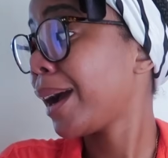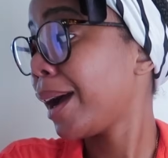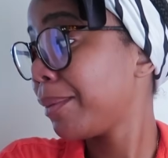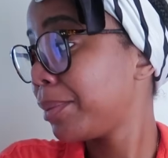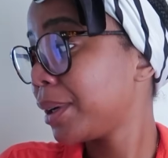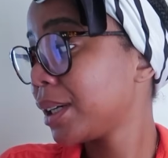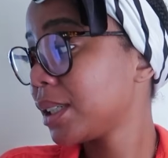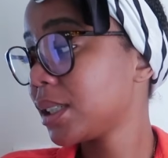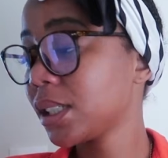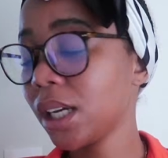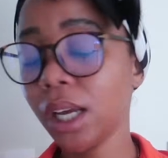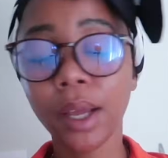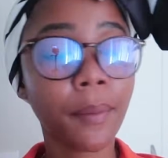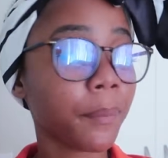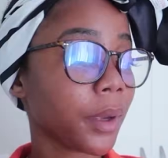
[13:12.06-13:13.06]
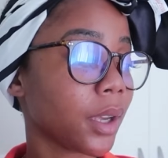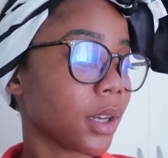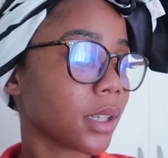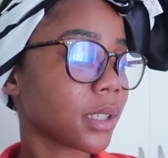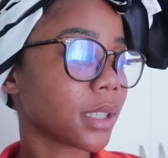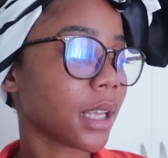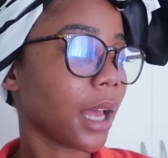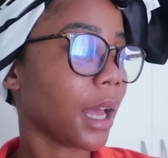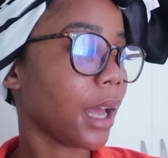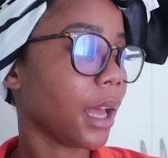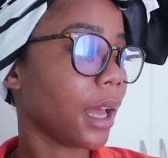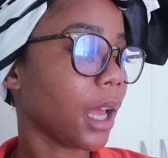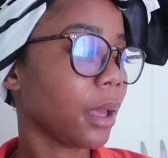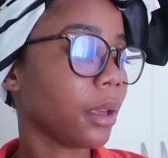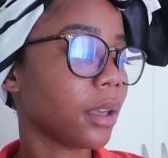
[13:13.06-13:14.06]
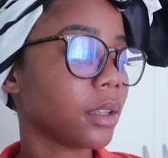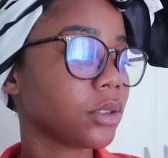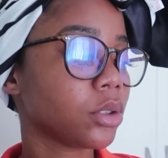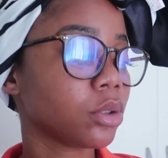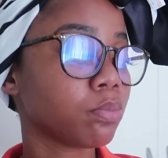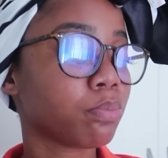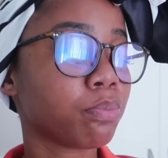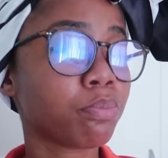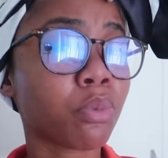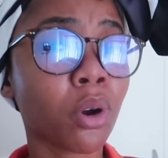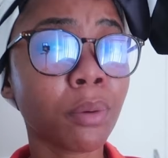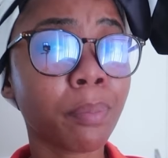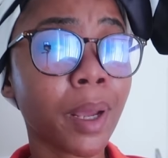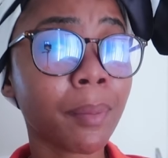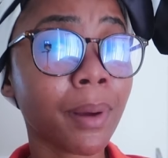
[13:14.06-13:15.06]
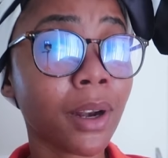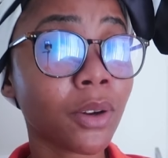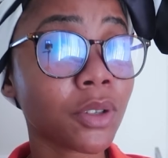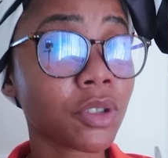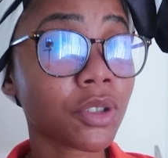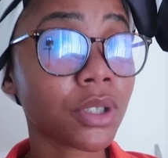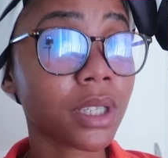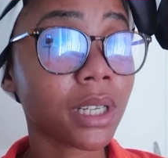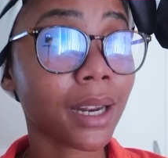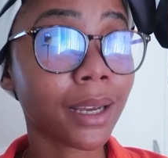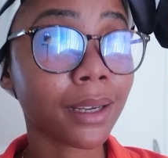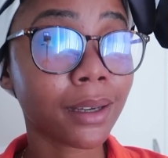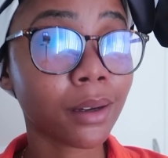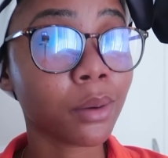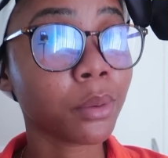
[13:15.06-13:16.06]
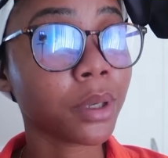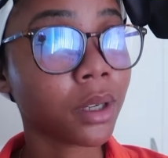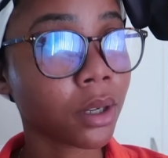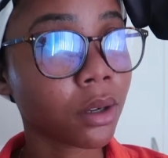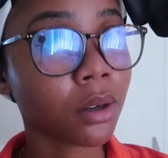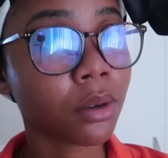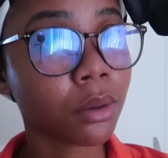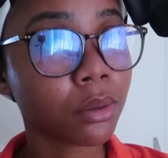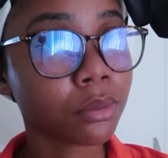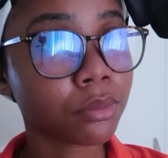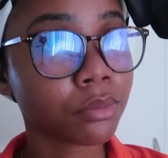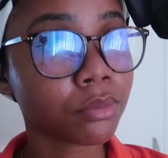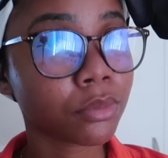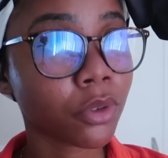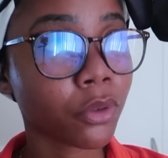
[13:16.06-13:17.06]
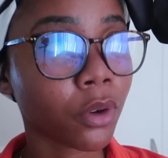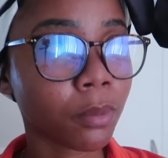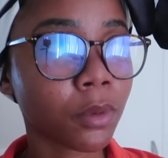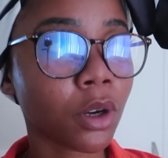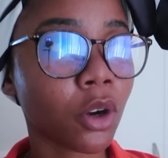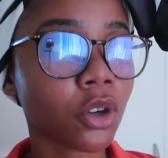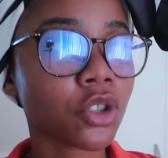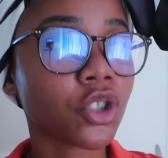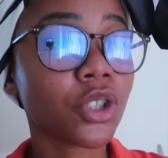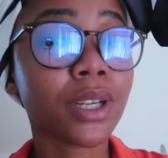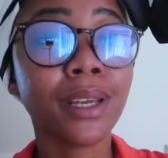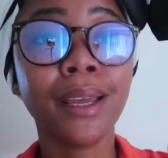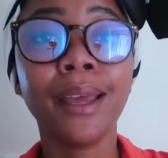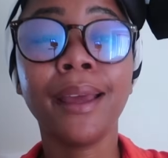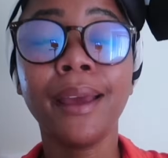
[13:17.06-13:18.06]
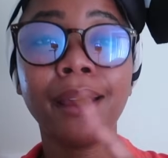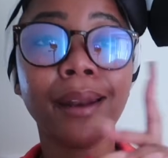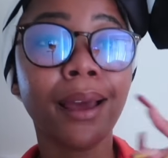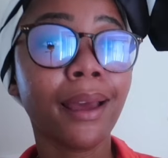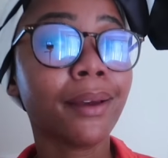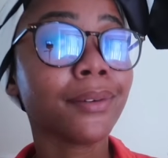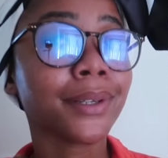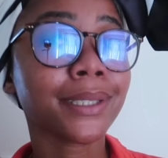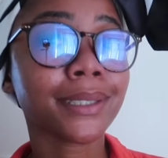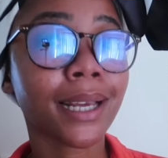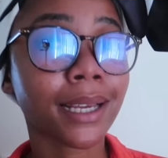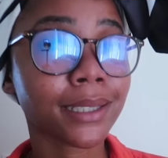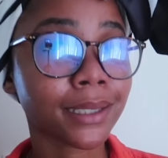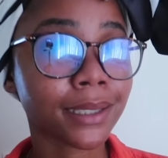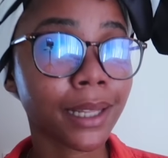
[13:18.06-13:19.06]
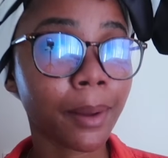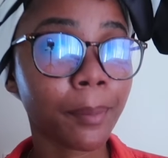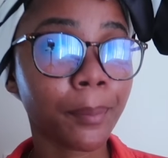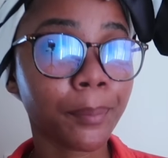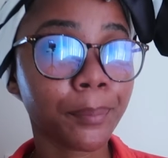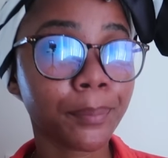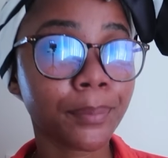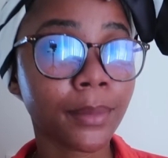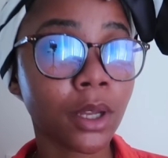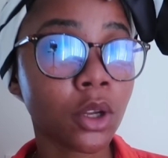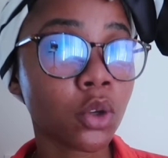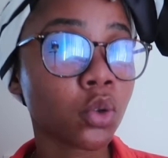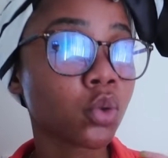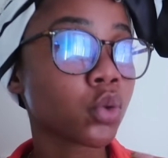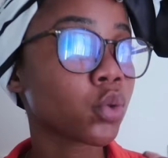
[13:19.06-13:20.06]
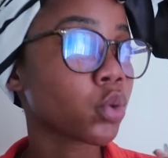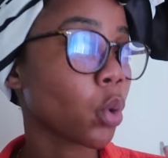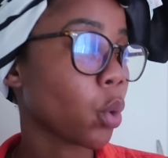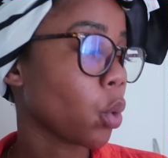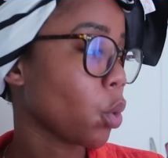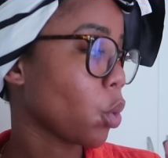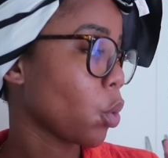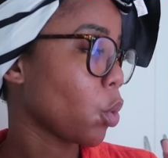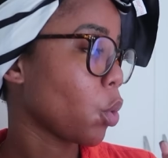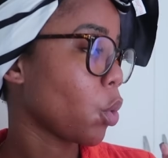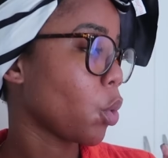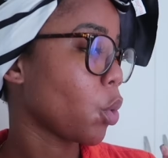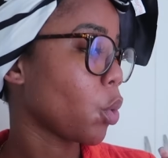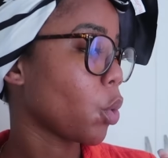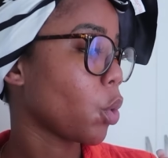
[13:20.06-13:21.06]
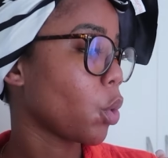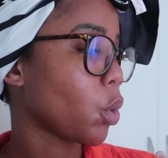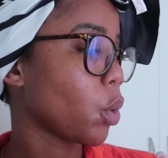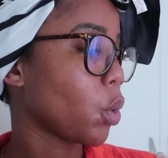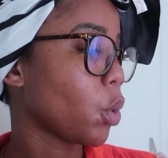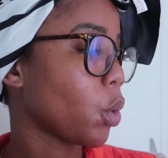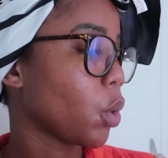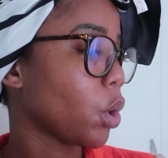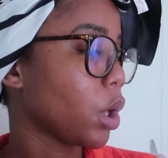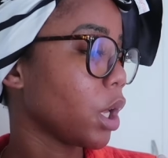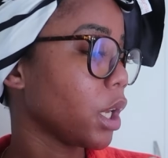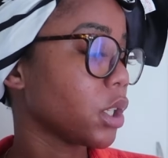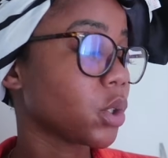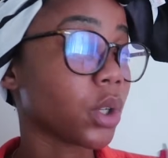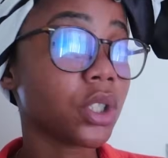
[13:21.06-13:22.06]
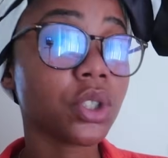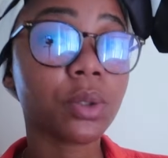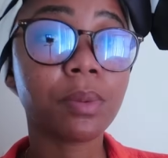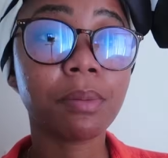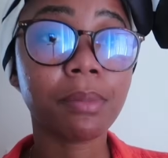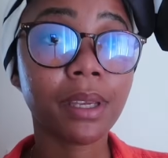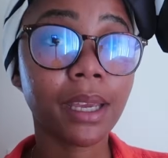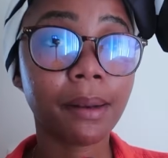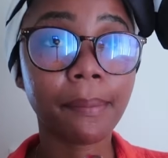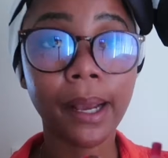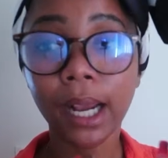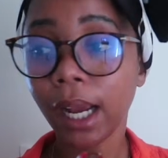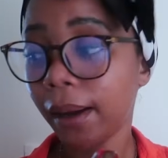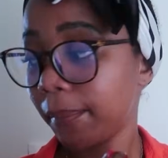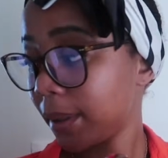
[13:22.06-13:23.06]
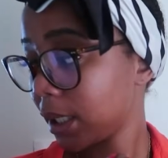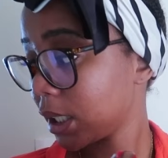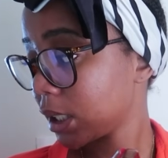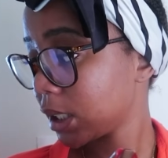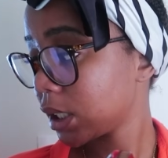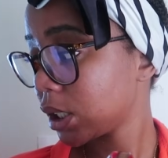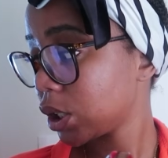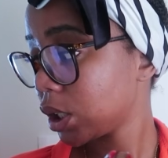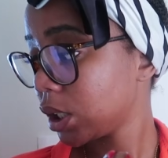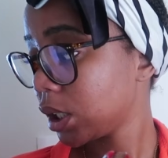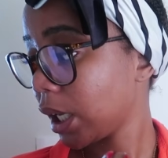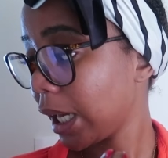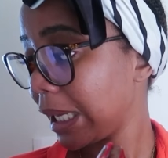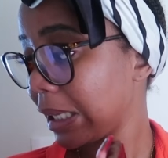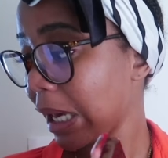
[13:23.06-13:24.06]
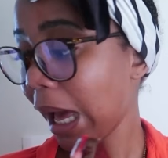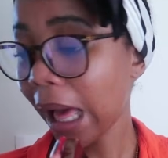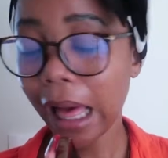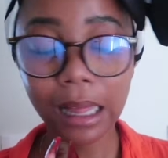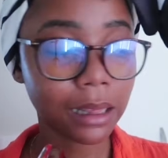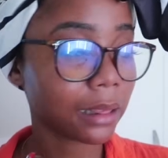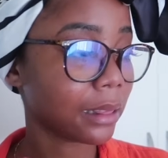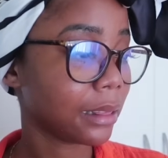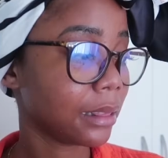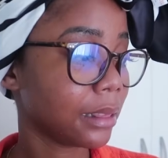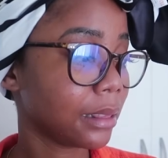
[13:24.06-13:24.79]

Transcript: cupboard because I brought back my laundry like a week ago from the laundry and I haven't touched them, so it's going to be me in my cupboard and yeah,